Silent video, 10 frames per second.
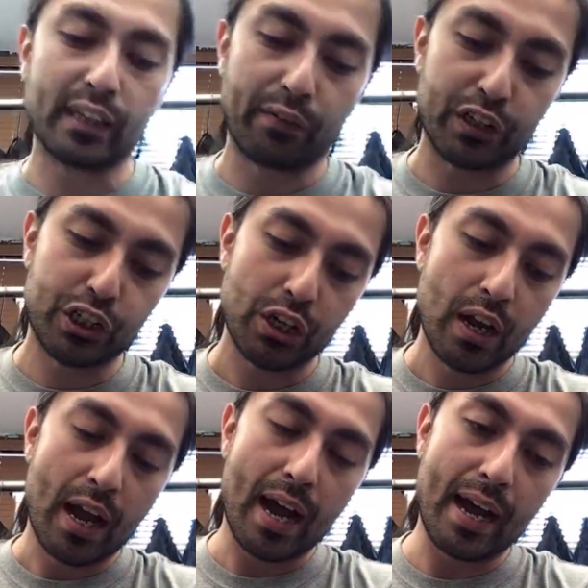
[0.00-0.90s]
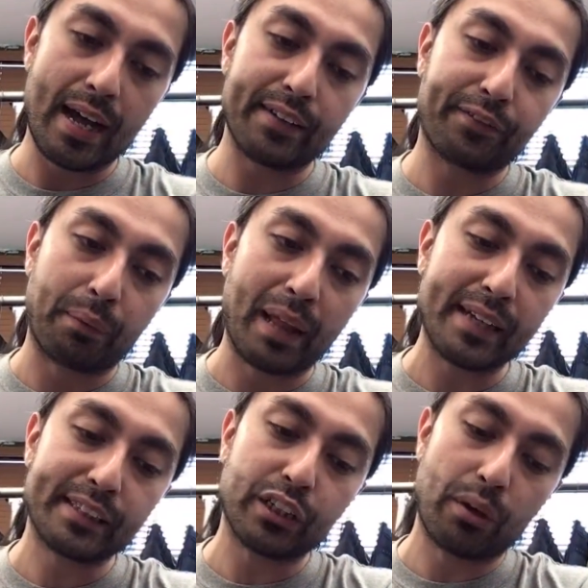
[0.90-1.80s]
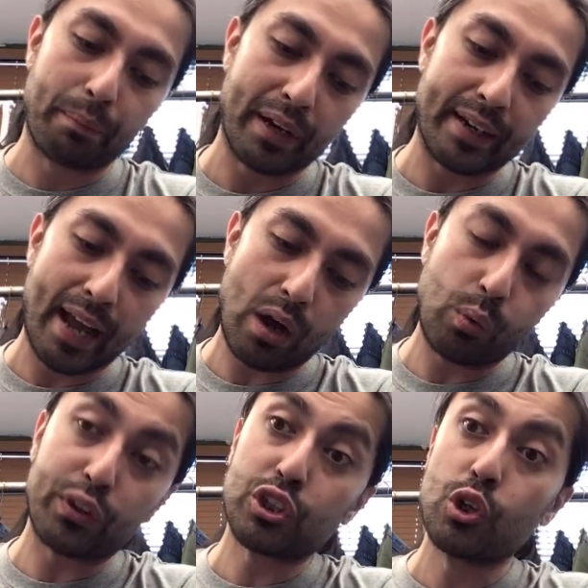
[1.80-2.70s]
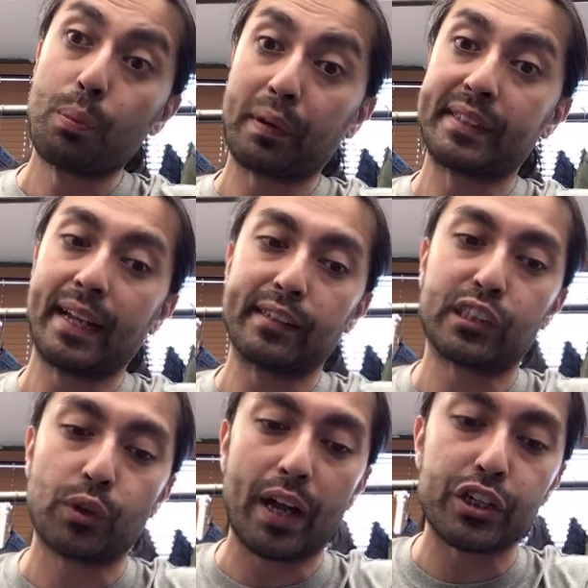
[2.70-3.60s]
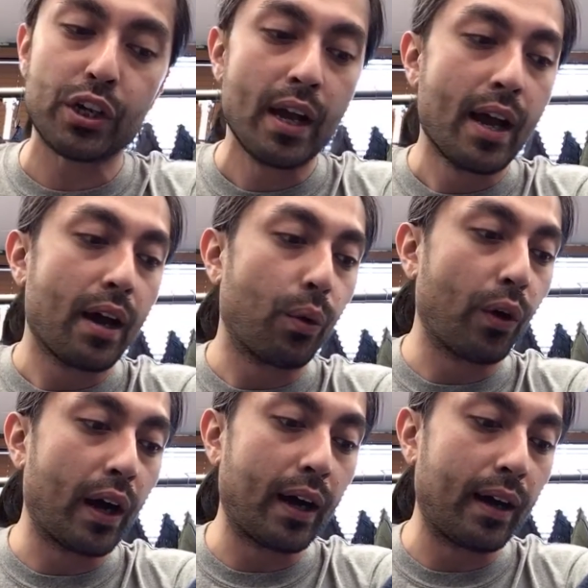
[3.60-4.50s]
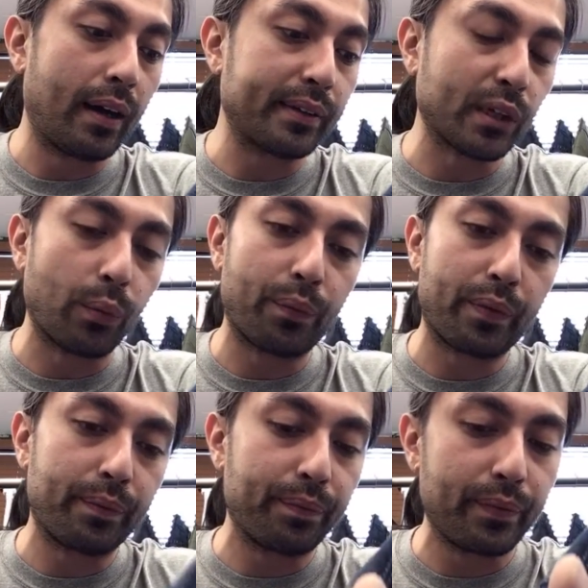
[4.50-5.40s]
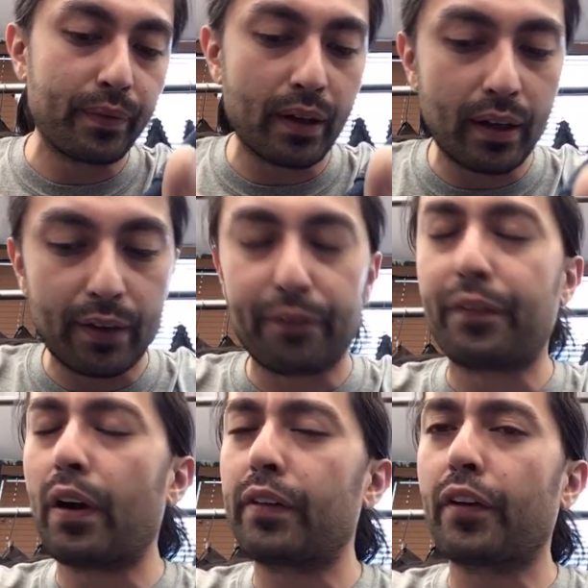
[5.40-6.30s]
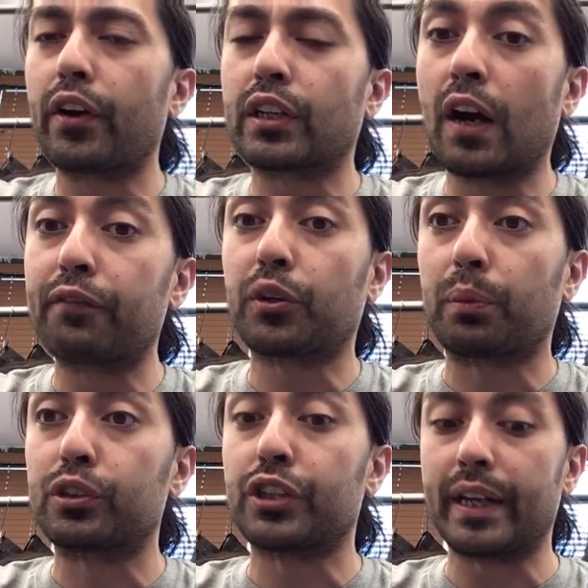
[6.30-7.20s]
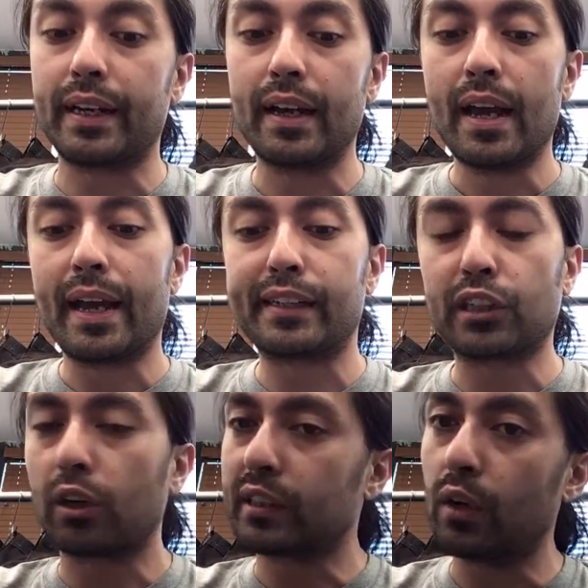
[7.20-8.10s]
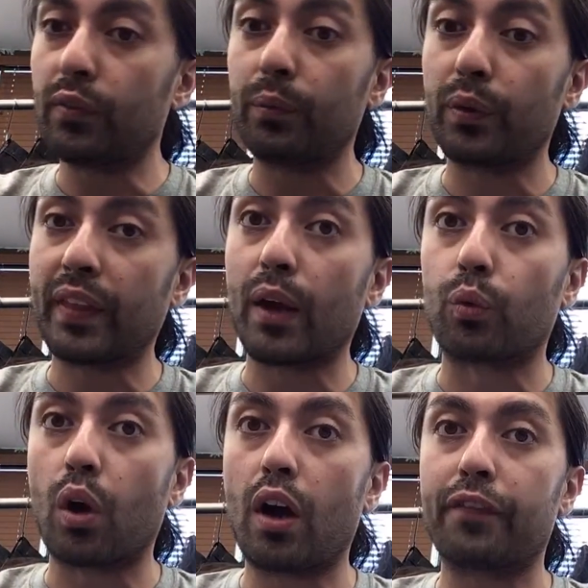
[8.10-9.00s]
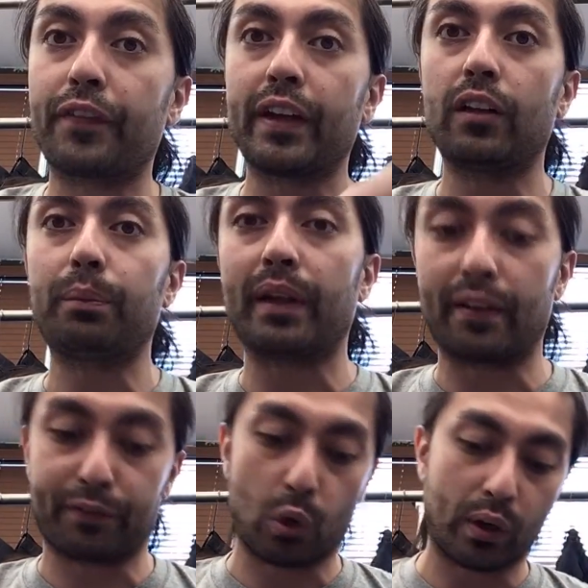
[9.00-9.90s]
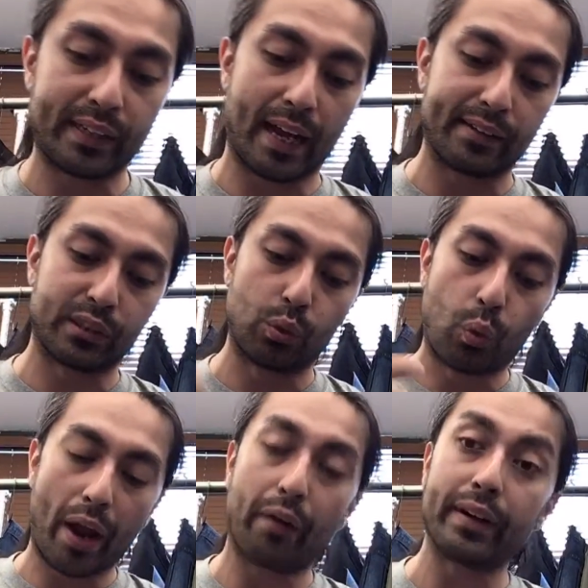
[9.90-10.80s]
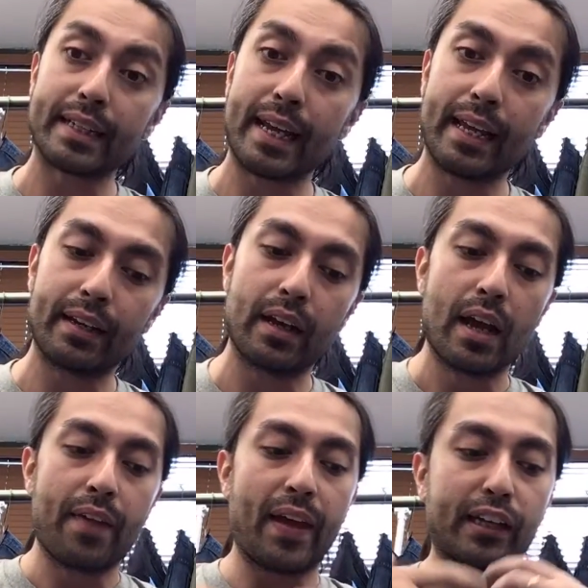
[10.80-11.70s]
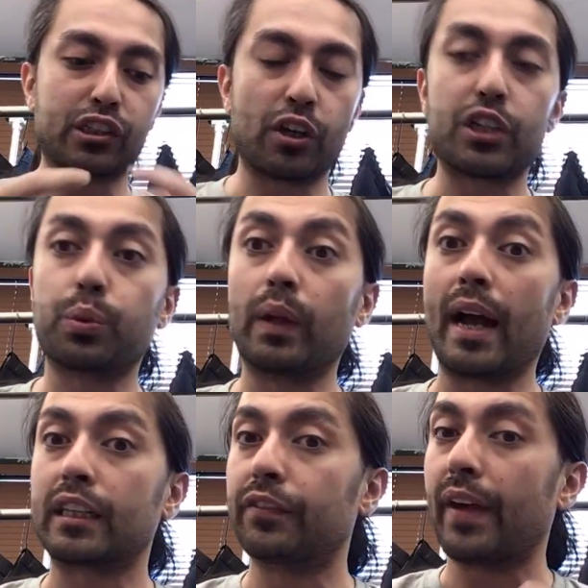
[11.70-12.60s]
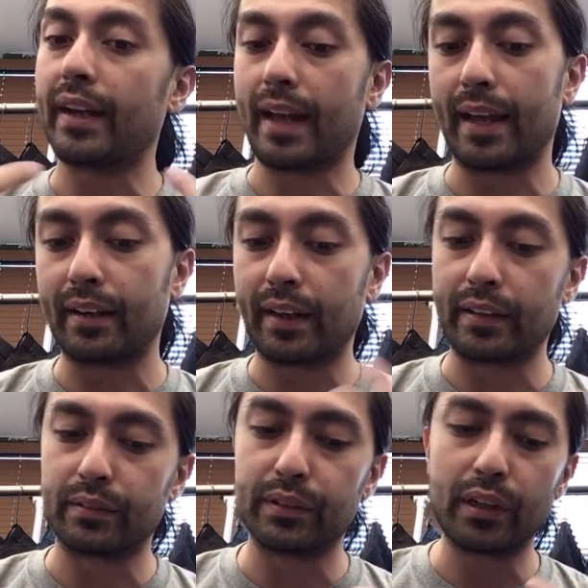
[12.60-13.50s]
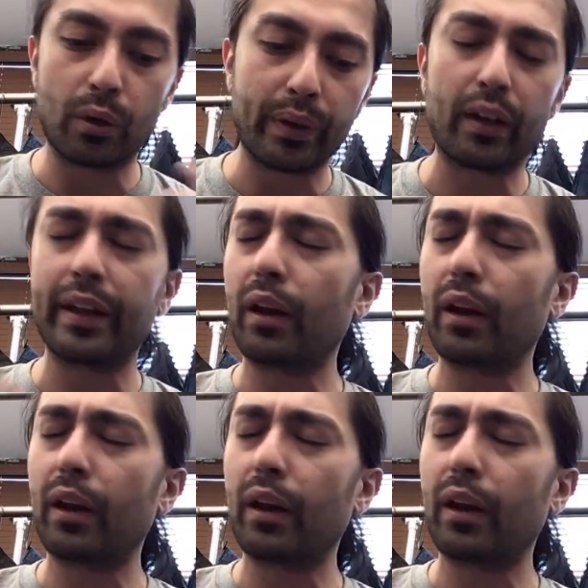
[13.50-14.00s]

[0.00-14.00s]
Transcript: Selvage uh, from last year, but now with 2% stretch. Uh, so very, very comfortable jean. It starts out with that raw feel, but of course, as you wear it in, that stretch will activate and, and you know, it'll,